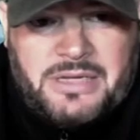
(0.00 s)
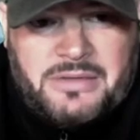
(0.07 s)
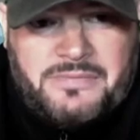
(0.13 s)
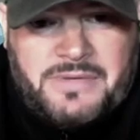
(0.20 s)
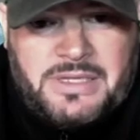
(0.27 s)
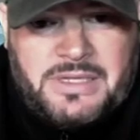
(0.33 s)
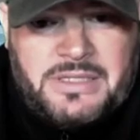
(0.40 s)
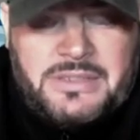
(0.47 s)

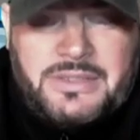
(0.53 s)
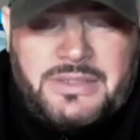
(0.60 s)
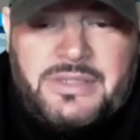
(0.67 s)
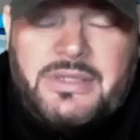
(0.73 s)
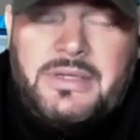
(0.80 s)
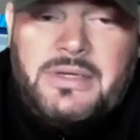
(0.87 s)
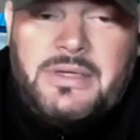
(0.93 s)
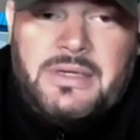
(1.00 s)
health
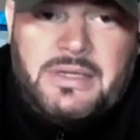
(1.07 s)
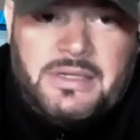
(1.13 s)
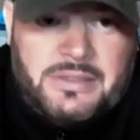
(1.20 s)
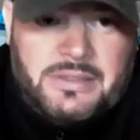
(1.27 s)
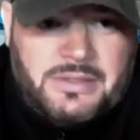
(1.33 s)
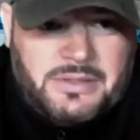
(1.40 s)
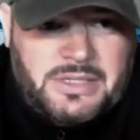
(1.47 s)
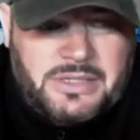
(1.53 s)
funds
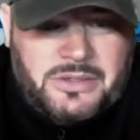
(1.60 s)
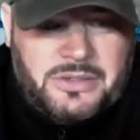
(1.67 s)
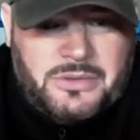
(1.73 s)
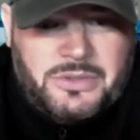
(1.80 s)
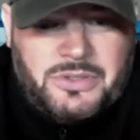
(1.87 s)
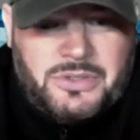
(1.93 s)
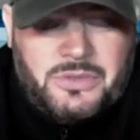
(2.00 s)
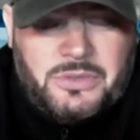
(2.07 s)
until they do
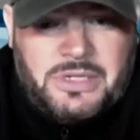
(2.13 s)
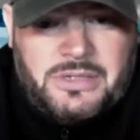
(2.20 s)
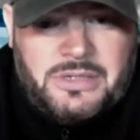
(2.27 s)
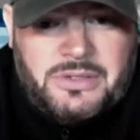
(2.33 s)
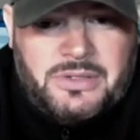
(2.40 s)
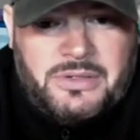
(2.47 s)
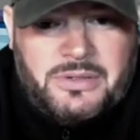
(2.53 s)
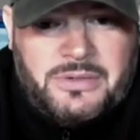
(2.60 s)
what you want to
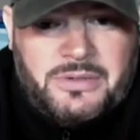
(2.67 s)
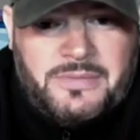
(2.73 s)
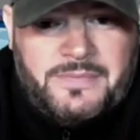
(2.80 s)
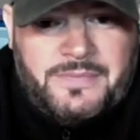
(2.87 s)
do.